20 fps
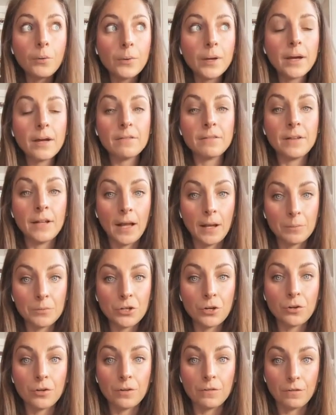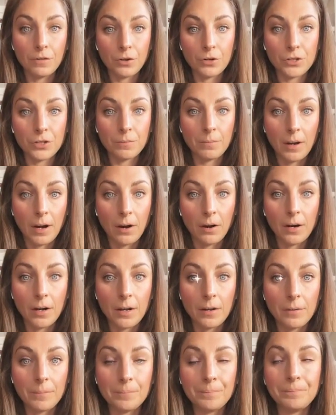we have named her the Virgin
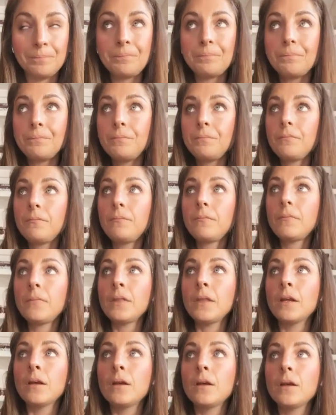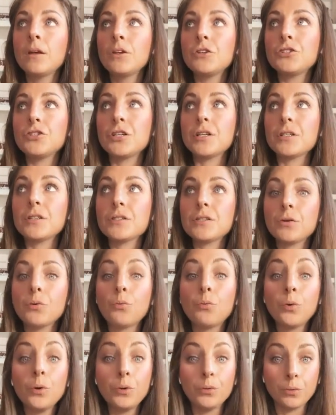Mary. She is the
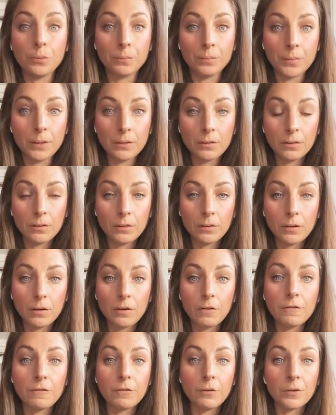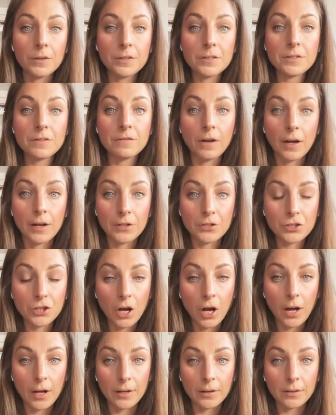womb for the divine
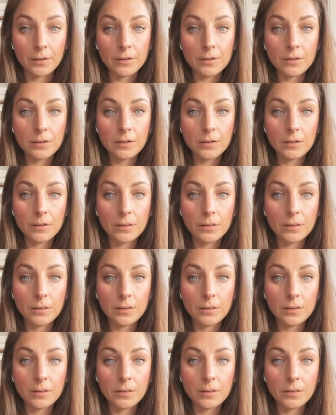child.